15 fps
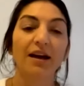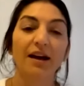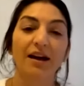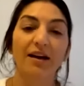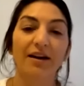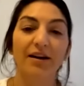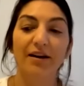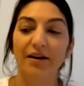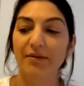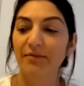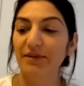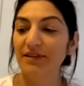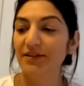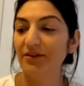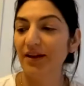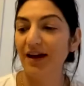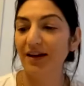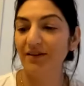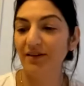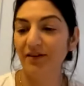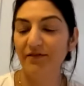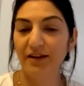Um, so yeah,
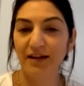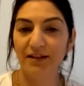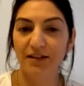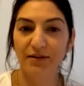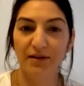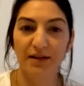I love that too.